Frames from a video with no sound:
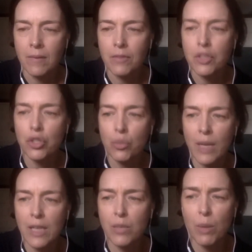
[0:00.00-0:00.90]
For 2
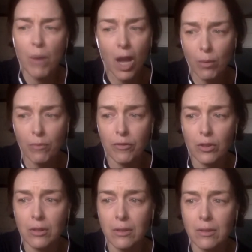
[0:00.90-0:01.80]
weeks, we were
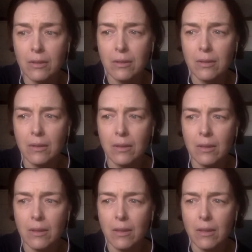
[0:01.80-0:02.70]
hopeful.
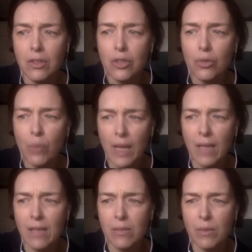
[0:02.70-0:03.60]
2
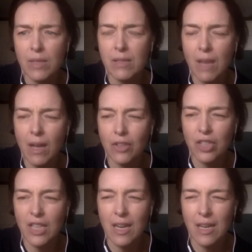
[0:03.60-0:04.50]
weeks, we
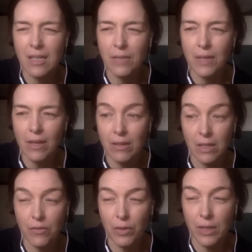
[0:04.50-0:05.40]
searched the eyes of the
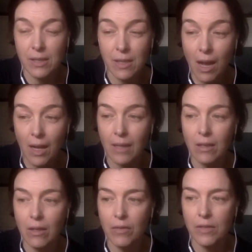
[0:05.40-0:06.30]
Nazis for a
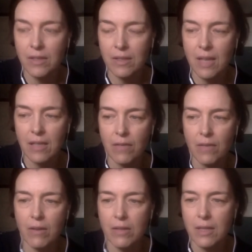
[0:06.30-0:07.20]
sign of the success of
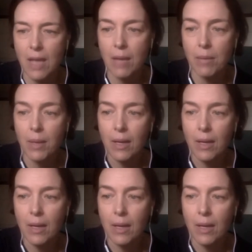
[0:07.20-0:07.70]
their escape.